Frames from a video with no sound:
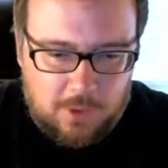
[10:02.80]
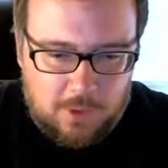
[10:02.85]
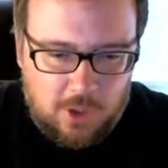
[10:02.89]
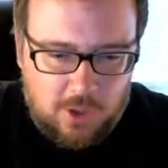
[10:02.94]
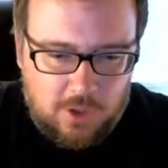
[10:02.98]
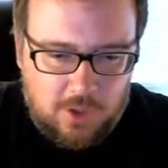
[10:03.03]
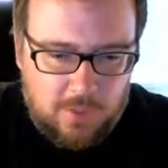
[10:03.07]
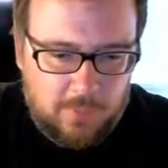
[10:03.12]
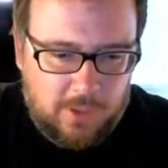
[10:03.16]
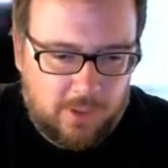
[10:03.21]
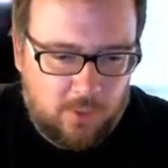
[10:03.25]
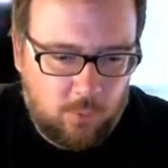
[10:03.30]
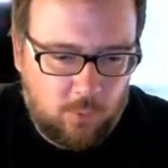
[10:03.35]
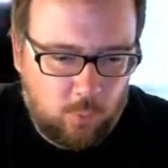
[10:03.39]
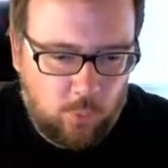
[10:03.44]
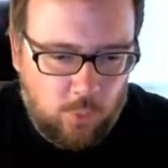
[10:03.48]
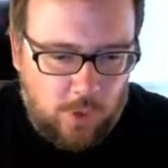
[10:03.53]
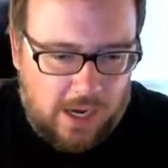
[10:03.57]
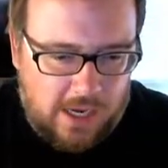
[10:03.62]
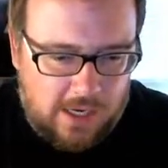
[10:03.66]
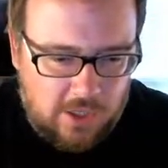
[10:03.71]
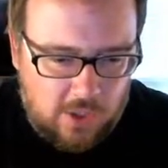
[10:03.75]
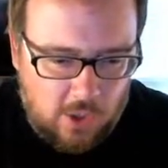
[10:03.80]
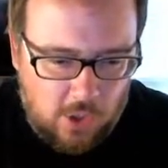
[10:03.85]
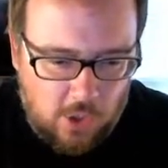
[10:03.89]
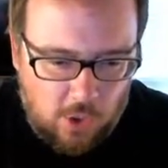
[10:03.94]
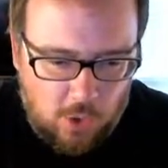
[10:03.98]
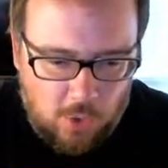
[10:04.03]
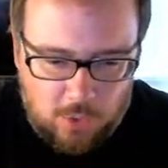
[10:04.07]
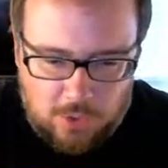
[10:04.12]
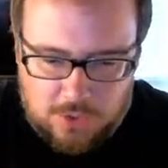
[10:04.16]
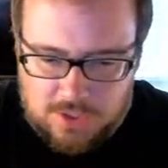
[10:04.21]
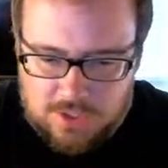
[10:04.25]
calling him like
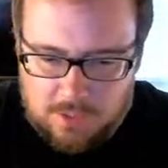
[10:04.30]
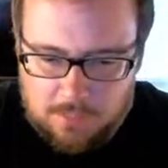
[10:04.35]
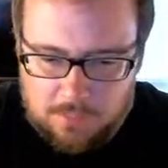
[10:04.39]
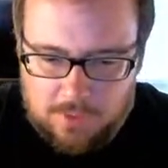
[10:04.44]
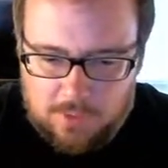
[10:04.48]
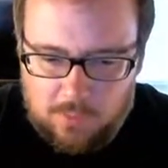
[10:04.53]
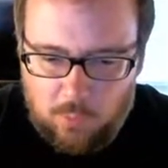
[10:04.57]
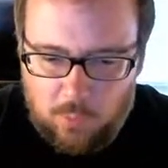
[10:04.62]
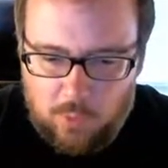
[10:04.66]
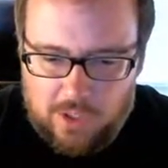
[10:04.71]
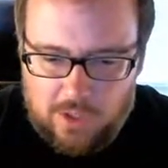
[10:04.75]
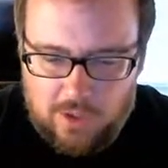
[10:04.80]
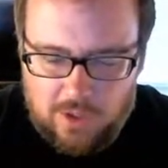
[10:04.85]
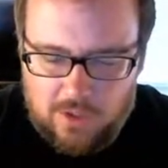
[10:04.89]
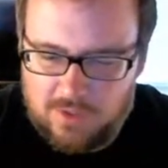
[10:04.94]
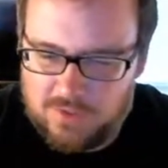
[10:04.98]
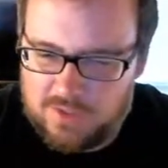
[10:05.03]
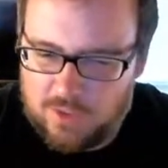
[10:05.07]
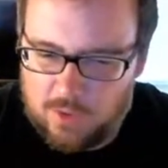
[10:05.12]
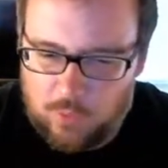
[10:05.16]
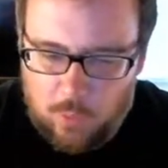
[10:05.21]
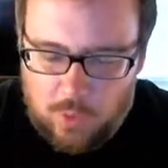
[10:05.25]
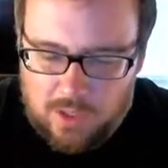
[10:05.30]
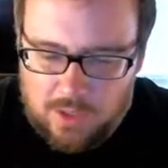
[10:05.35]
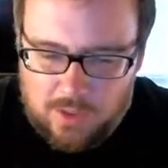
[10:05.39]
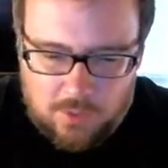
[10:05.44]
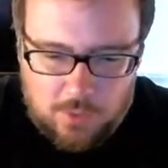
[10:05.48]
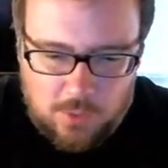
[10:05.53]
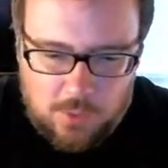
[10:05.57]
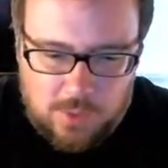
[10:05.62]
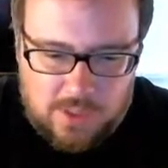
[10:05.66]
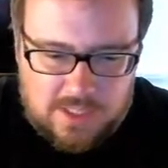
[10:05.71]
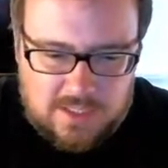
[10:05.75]
Raiko or something weird. I was like,
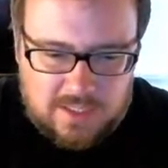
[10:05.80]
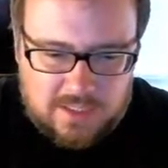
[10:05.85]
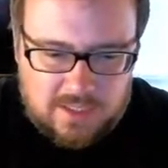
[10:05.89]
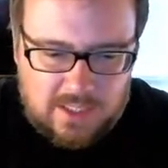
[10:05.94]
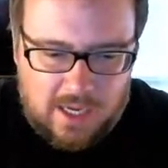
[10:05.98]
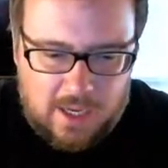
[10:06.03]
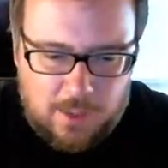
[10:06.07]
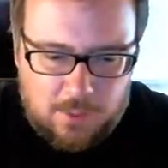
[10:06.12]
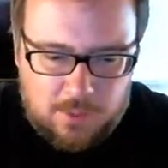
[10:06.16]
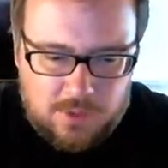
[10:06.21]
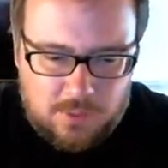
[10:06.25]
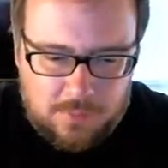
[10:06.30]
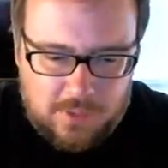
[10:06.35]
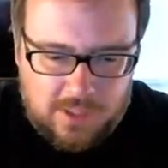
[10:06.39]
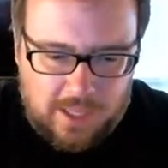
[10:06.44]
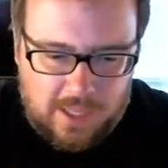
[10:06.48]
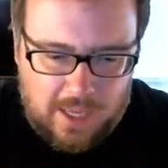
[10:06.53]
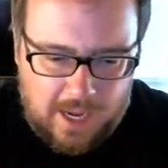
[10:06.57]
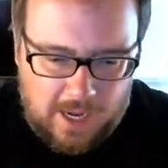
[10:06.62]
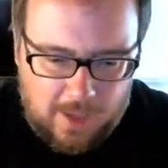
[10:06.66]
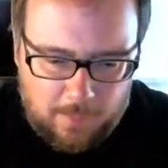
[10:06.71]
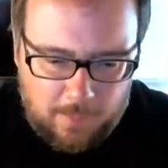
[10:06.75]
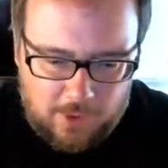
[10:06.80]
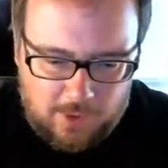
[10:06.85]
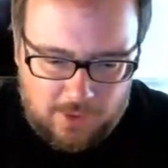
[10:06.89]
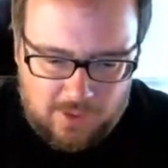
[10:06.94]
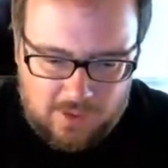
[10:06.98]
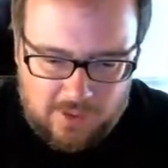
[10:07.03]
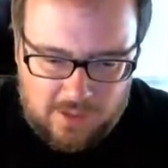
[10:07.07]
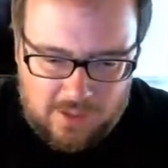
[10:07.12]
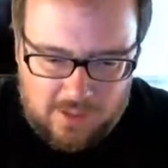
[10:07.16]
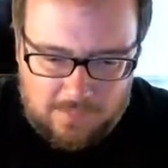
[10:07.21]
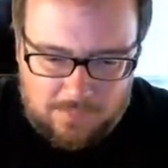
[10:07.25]
who is it? The guy with the big hammer?
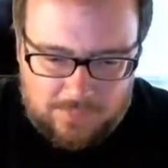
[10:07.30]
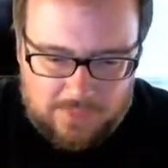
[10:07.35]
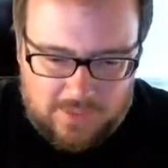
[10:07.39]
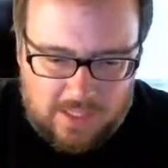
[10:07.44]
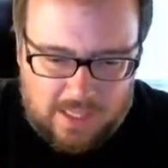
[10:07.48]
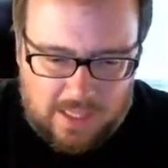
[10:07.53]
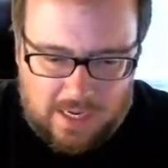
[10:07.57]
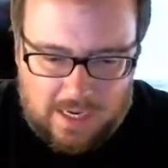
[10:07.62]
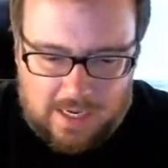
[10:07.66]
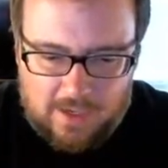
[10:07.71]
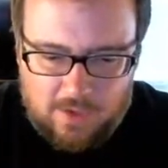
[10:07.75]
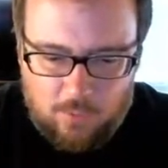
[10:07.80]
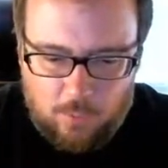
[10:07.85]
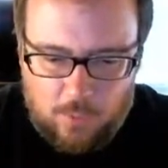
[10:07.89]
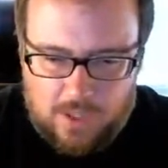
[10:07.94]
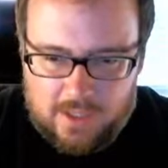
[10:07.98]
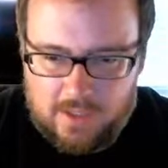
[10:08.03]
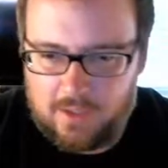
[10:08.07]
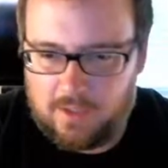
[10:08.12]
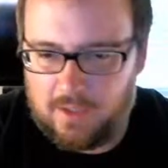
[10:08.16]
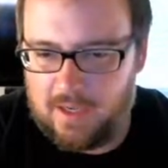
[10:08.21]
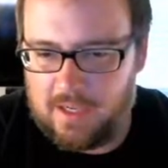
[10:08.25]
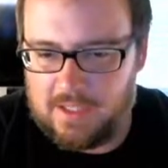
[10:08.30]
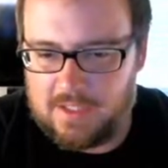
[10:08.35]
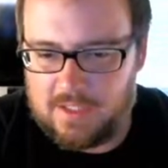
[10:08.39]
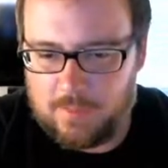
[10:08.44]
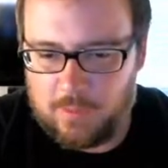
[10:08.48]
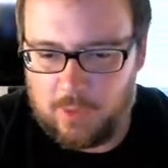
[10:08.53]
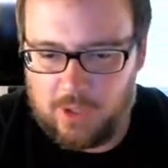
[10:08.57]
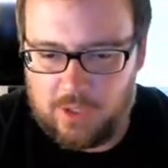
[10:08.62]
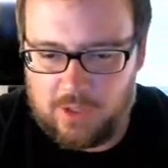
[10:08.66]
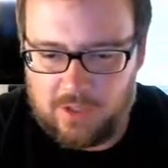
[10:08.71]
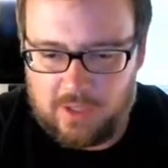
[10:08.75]
And I didn't recognize him
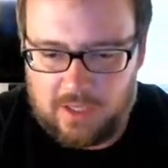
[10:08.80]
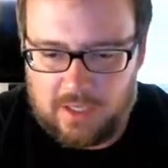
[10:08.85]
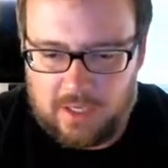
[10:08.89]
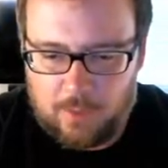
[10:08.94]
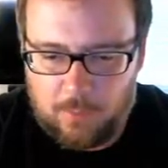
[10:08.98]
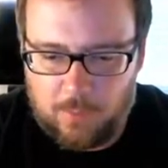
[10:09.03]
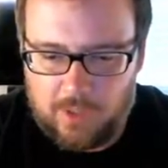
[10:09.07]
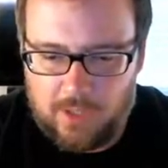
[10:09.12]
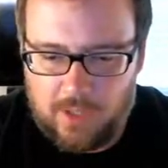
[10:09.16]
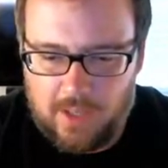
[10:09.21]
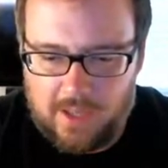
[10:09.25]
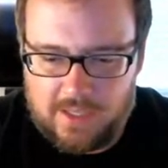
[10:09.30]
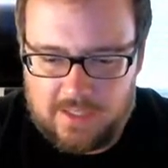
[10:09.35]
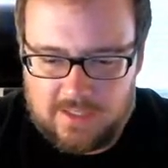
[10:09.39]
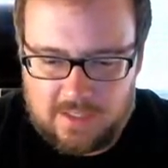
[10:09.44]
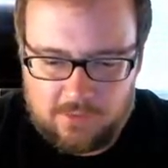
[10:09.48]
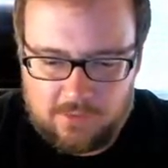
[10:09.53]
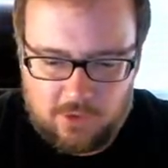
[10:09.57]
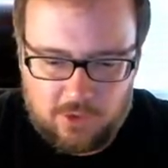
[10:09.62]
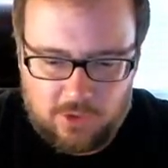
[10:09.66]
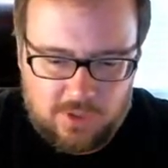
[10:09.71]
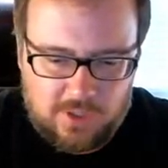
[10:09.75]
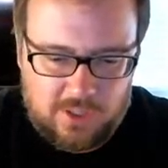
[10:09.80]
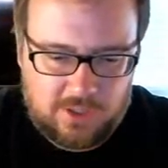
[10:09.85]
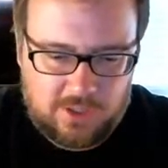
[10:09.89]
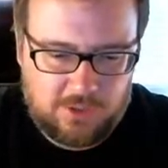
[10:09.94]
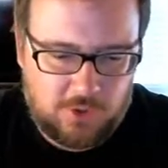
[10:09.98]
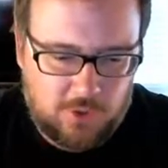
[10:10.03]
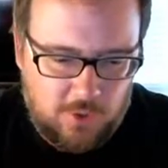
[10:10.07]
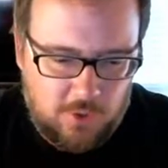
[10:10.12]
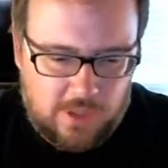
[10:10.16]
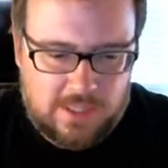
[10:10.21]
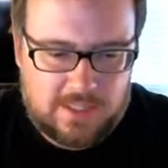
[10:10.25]
or anything. And I realized after looking at the
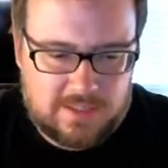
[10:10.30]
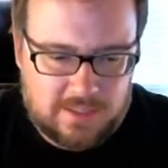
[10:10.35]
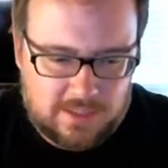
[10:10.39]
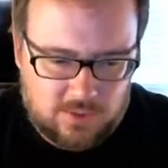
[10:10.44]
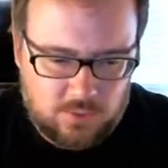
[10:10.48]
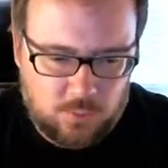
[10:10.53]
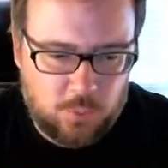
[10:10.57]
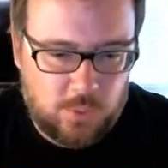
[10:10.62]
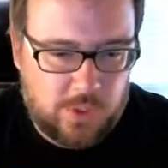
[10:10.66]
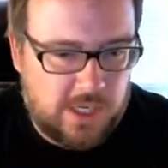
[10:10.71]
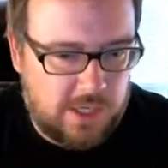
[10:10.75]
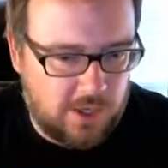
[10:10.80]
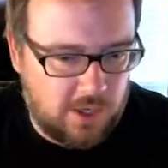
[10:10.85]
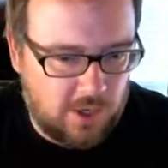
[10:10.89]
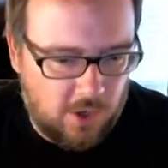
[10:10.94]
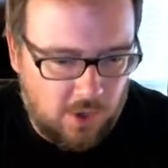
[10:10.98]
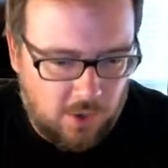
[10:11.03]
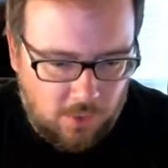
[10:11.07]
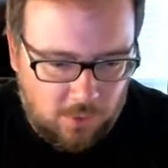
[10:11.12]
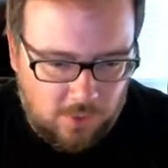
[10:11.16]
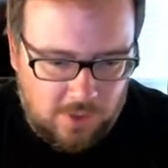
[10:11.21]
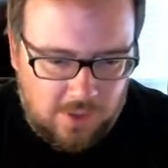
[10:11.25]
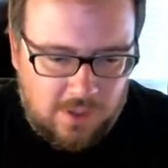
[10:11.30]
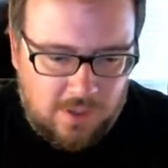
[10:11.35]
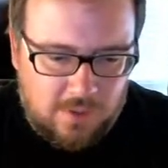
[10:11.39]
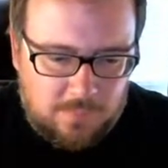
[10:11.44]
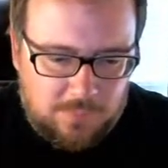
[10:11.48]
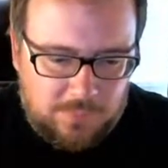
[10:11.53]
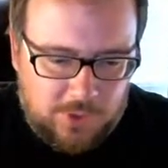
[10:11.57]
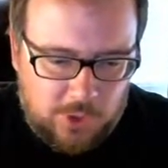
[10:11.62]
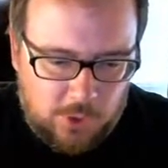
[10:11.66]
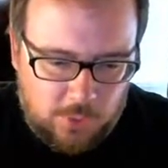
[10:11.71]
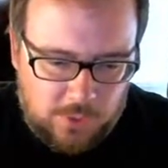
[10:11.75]
credits, it's Rico,
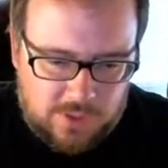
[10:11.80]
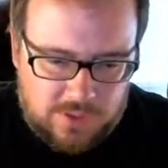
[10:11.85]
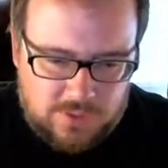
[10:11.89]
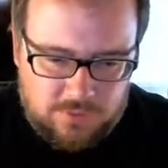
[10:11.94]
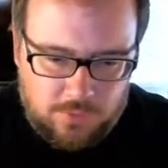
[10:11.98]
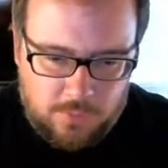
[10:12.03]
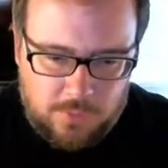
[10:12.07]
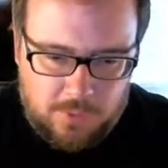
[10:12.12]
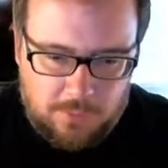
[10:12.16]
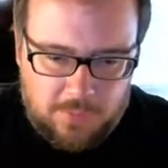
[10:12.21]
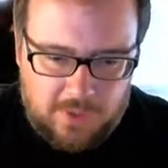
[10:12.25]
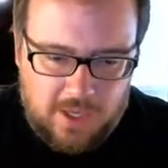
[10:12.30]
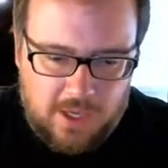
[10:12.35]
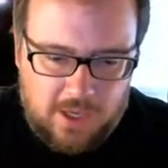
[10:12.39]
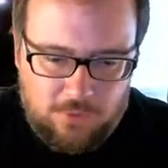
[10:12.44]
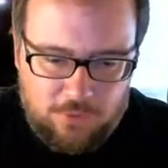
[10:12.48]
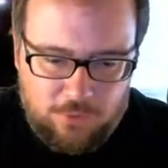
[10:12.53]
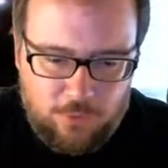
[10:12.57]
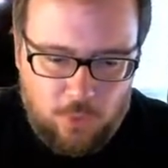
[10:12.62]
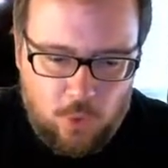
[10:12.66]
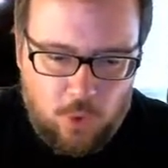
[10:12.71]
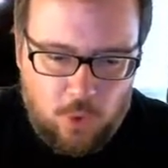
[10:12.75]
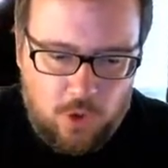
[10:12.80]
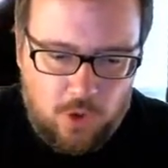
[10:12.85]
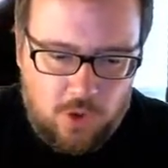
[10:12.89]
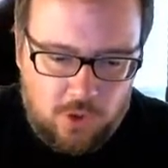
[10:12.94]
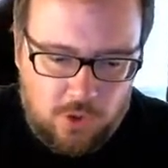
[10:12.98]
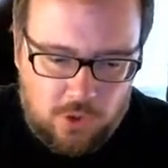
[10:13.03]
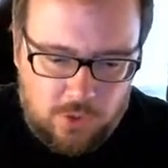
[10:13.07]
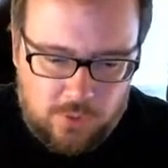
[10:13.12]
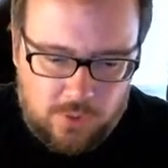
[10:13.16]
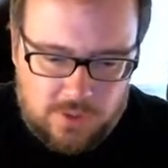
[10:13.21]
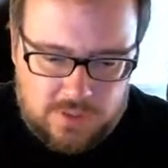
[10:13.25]
who is from MK4,
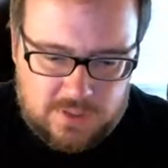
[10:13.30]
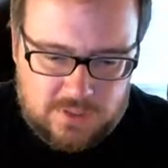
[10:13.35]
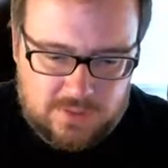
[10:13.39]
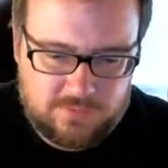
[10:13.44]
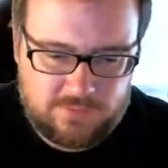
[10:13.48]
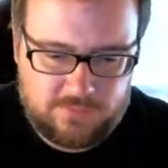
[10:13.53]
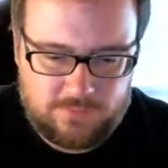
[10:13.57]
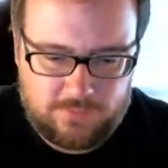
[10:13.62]
who is,